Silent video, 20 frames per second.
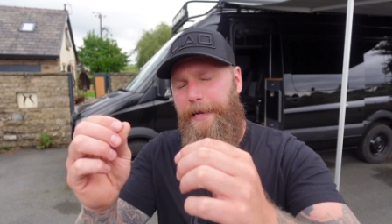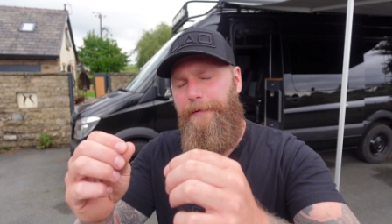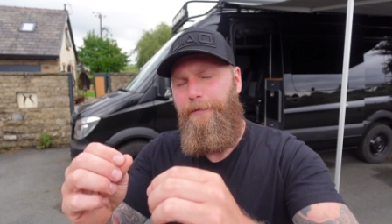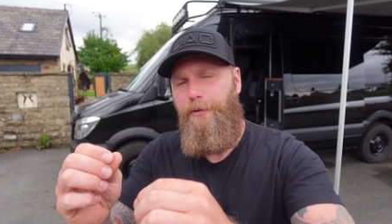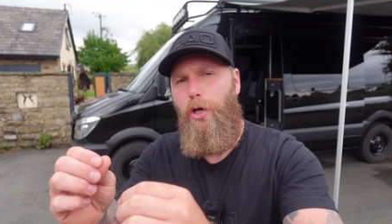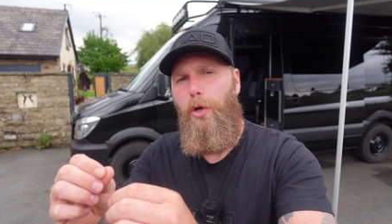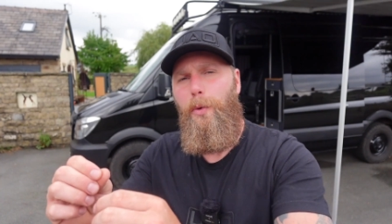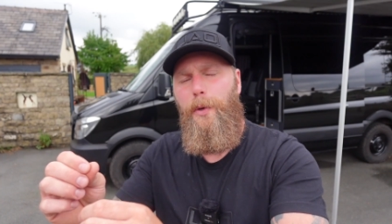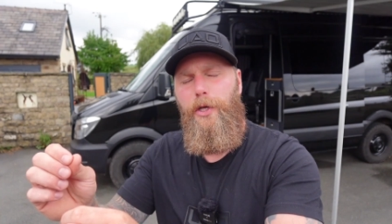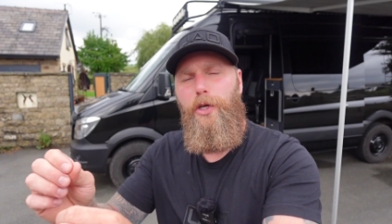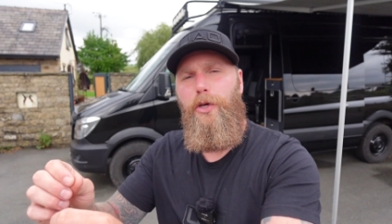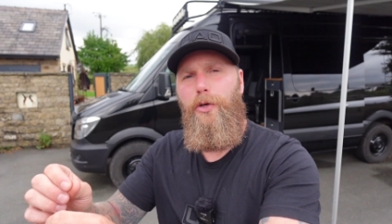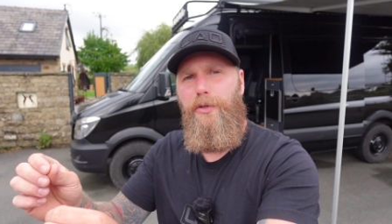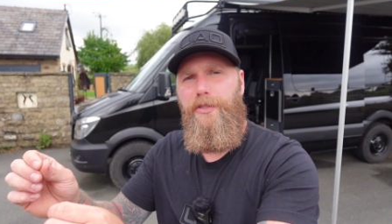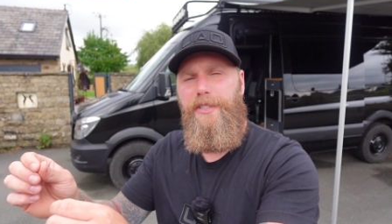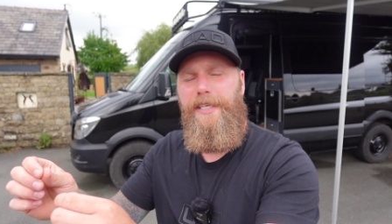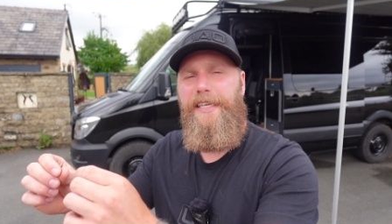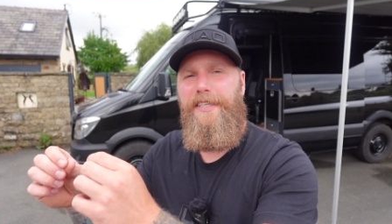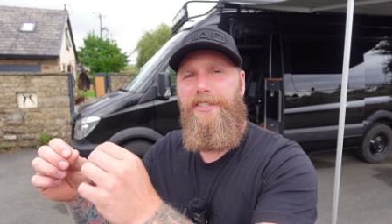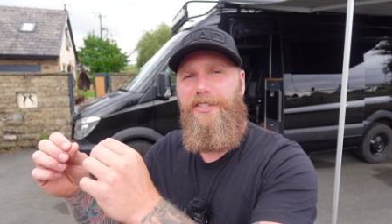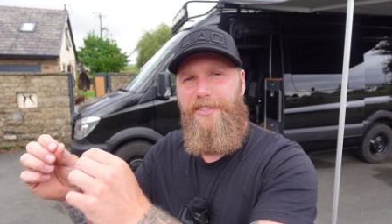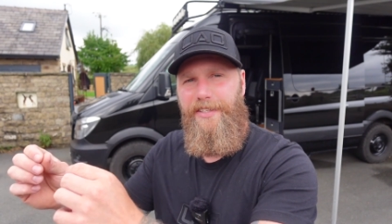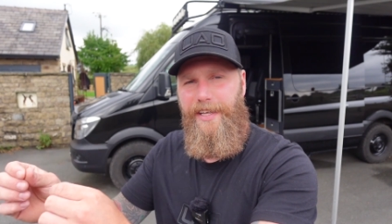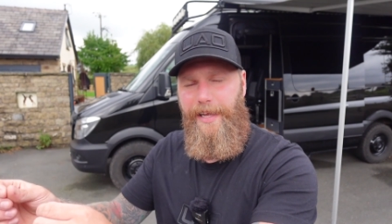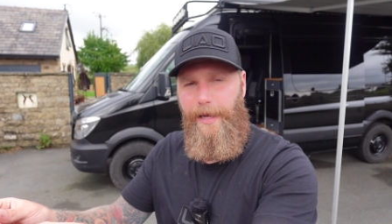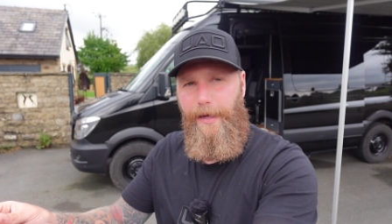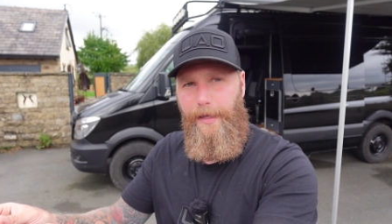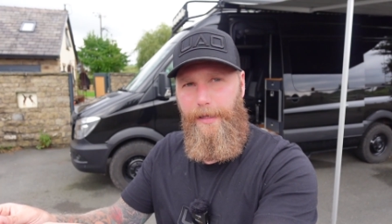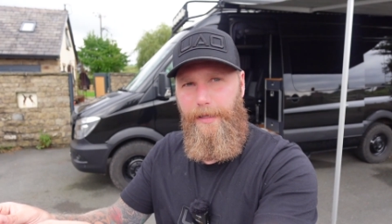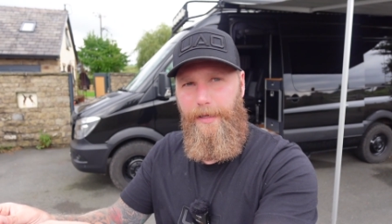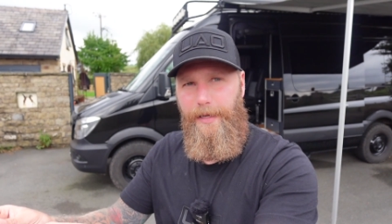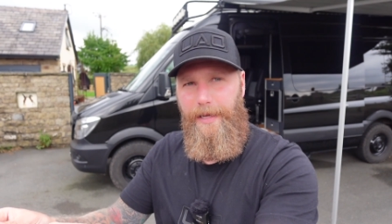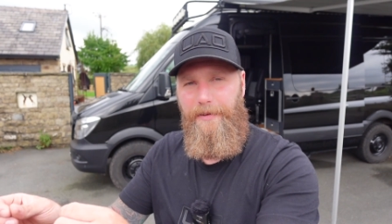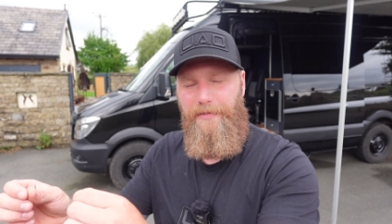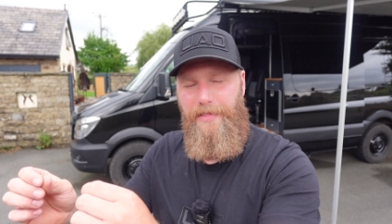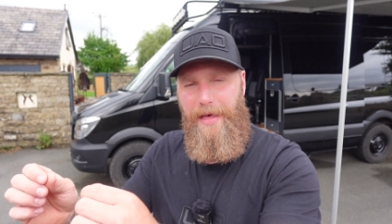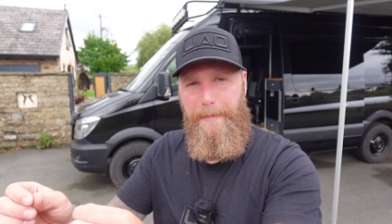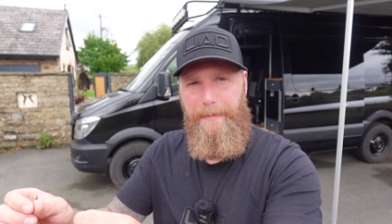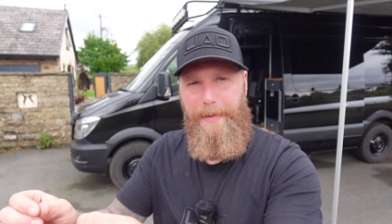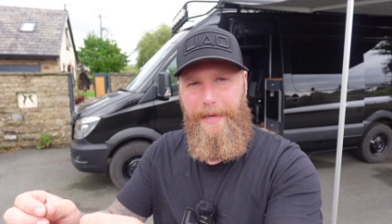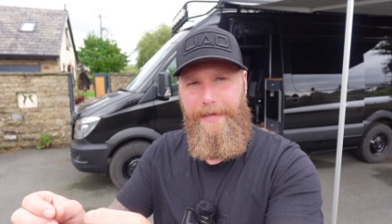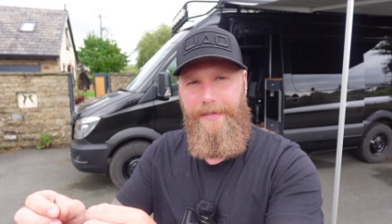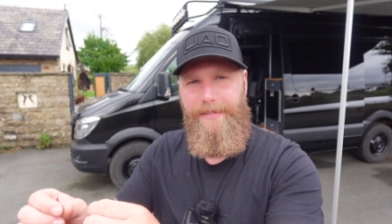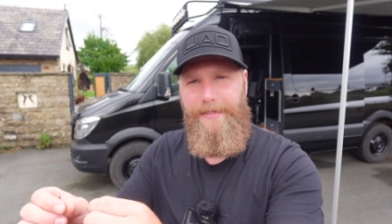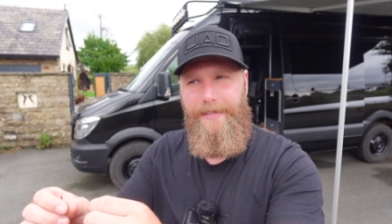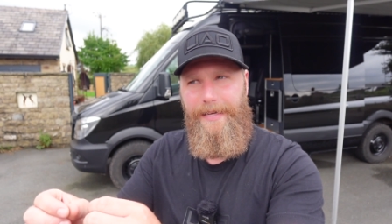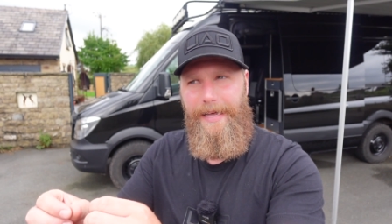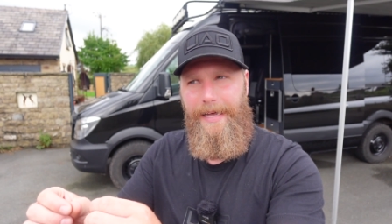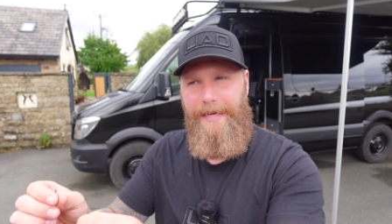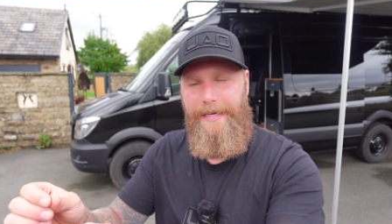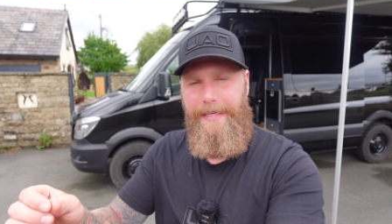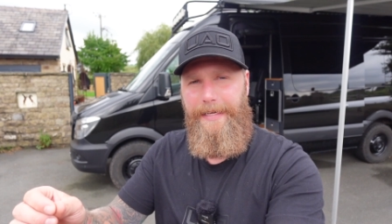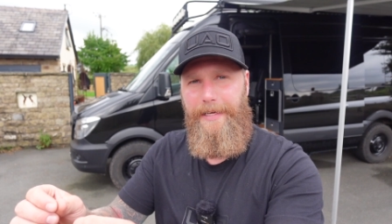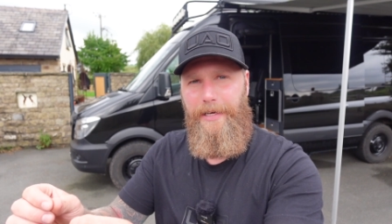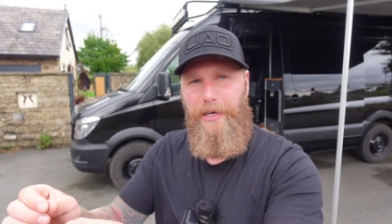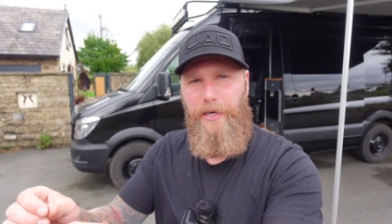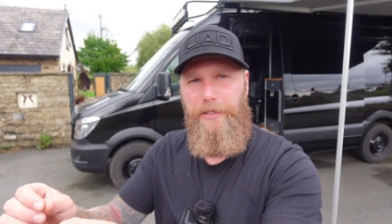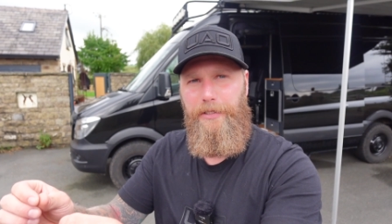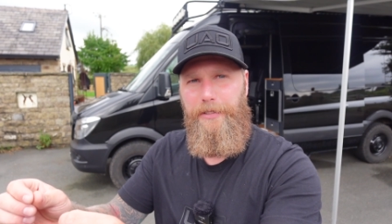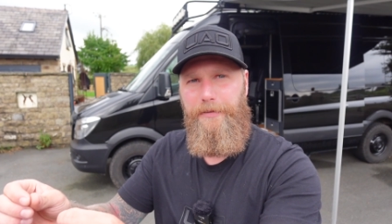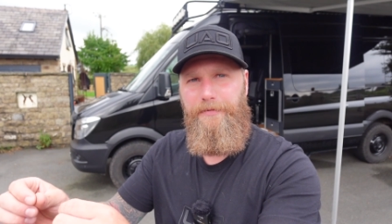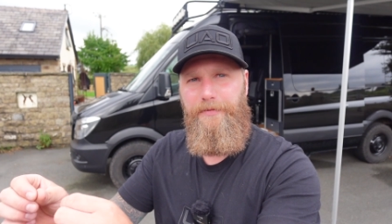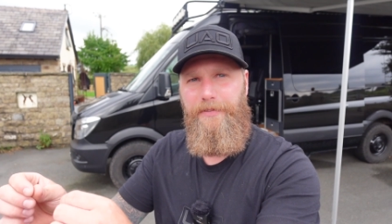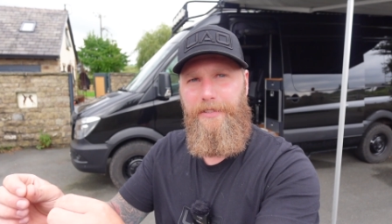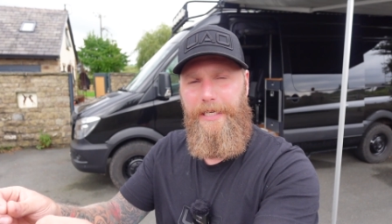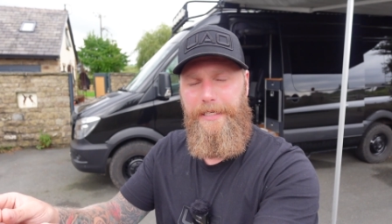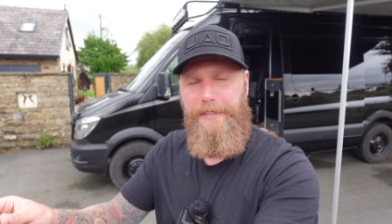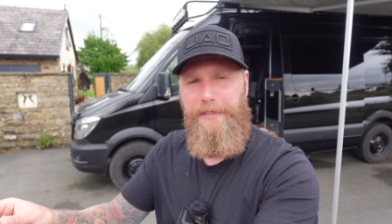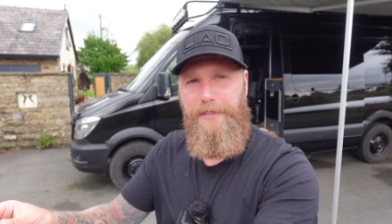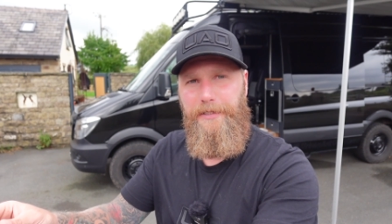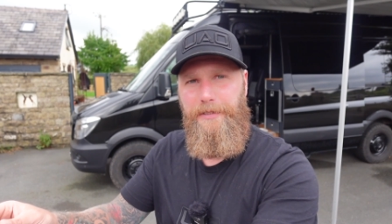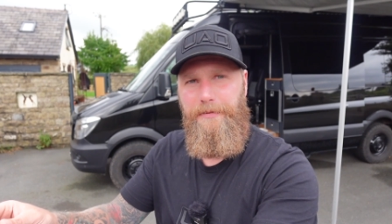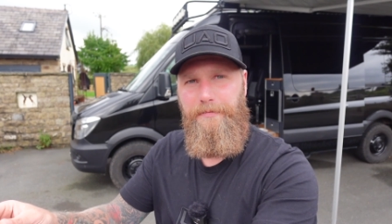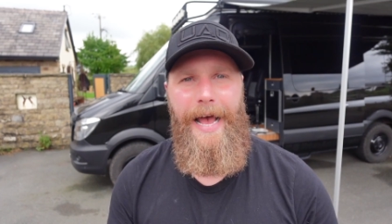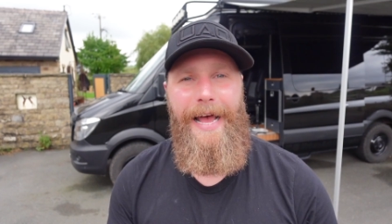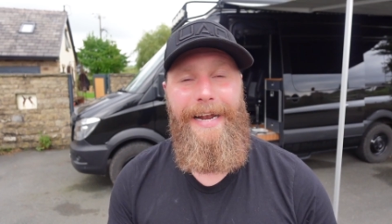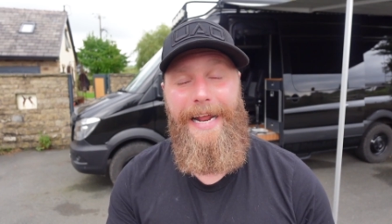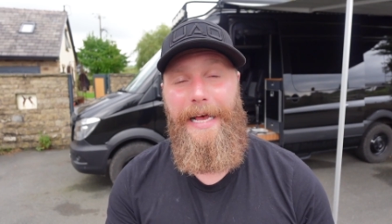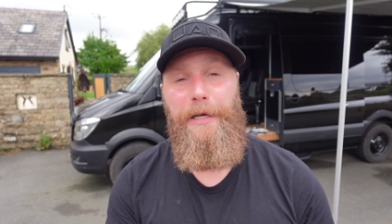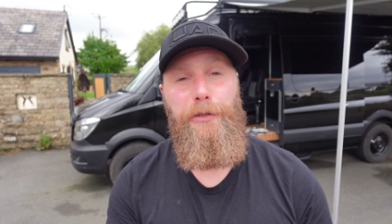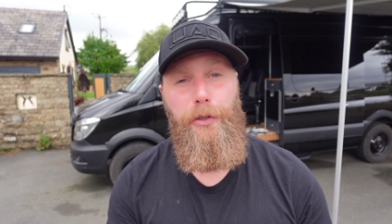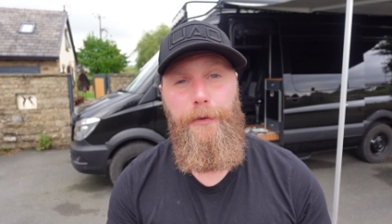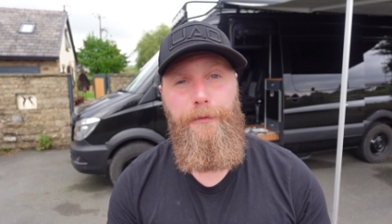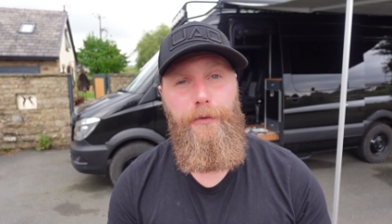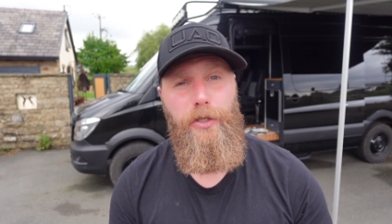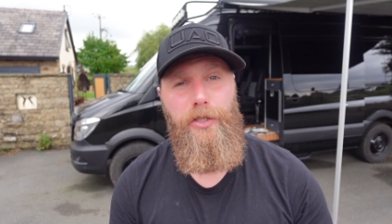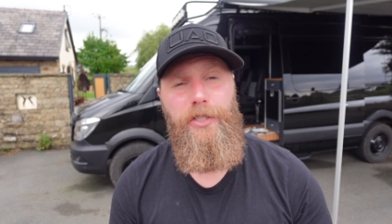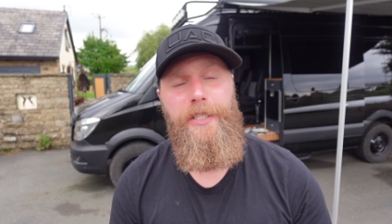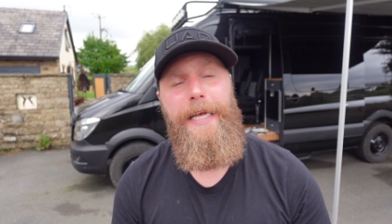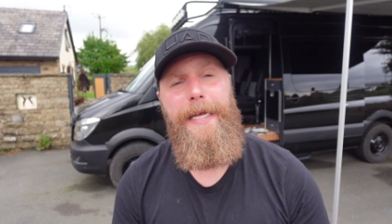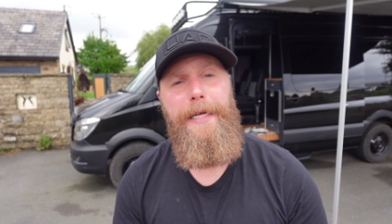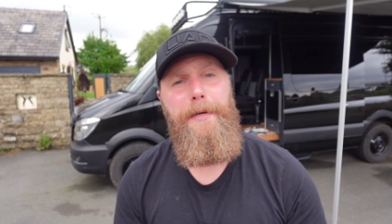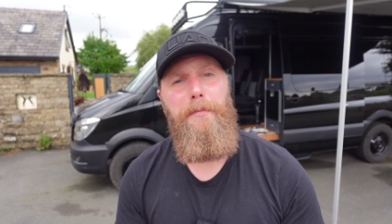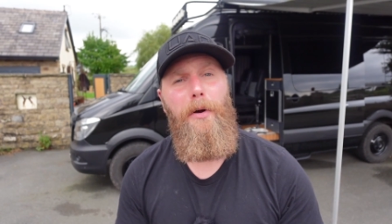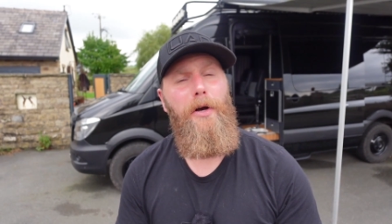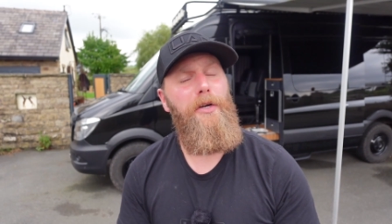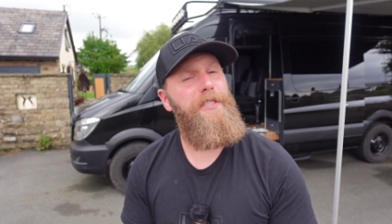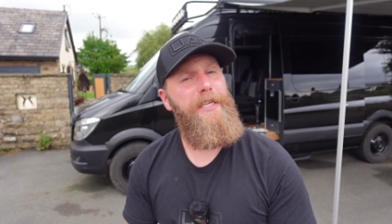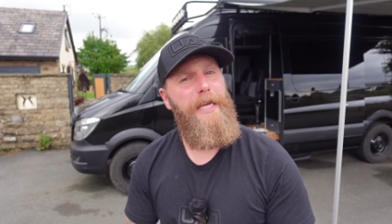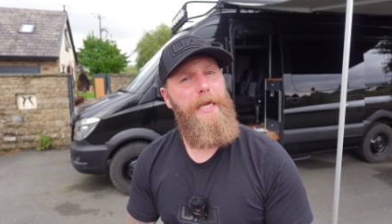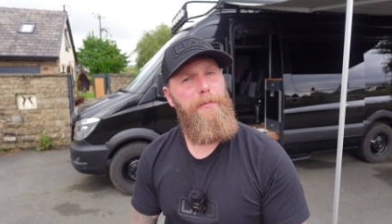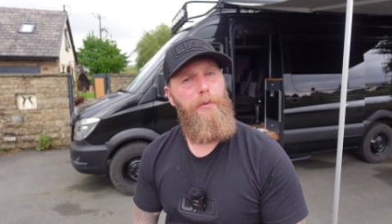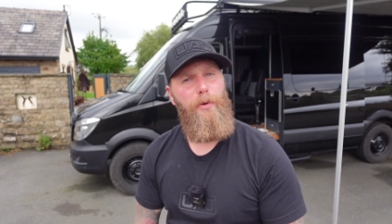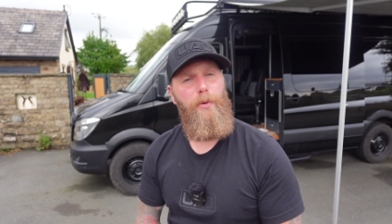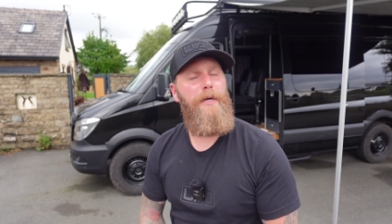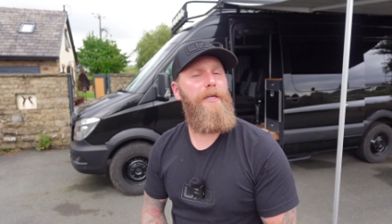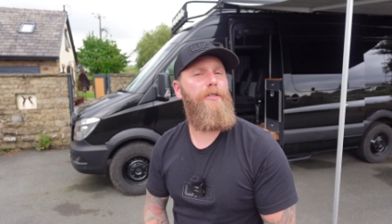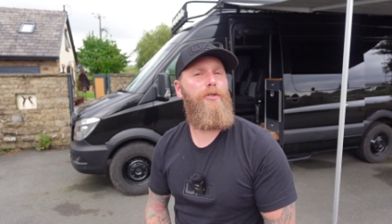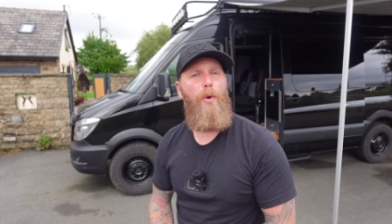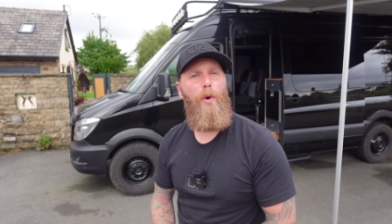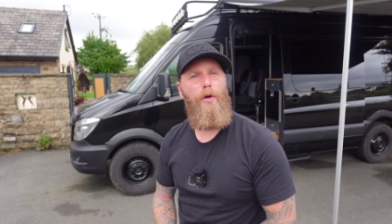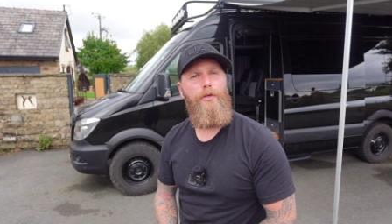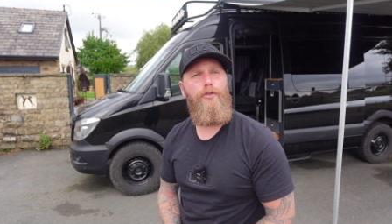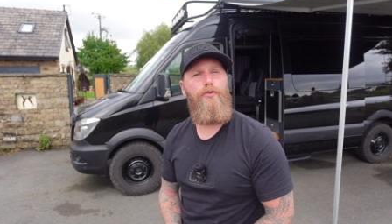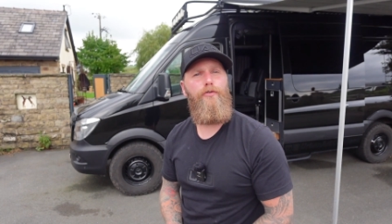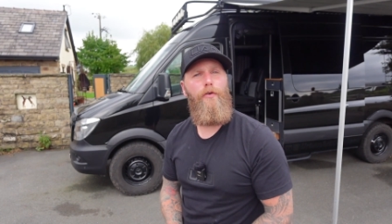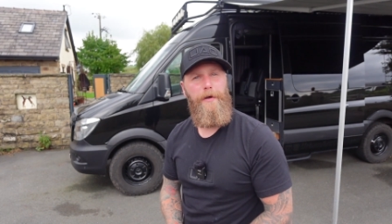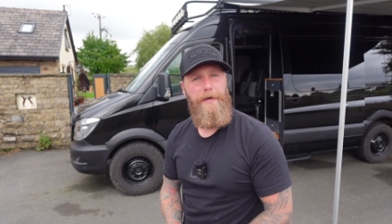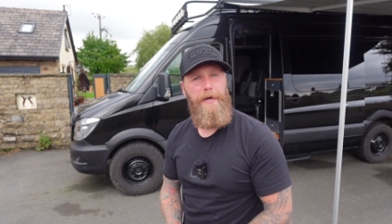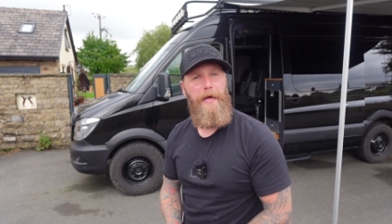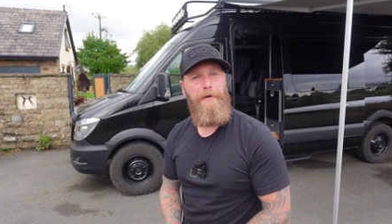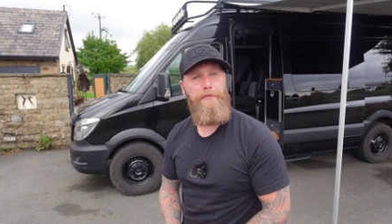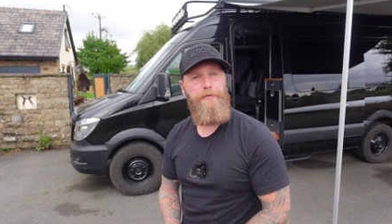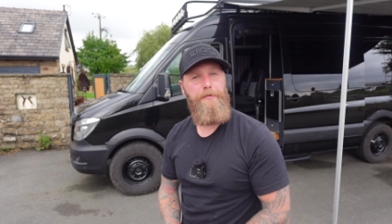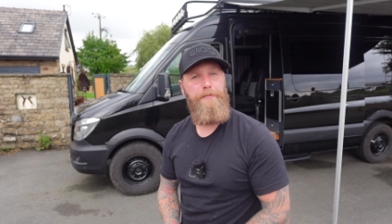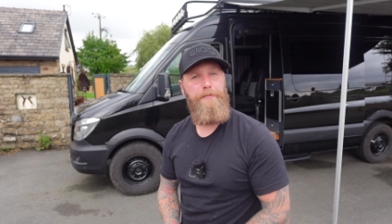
if you were using steel, if that makes any kind of sense. And as you've just seen, my table is quite strong enough.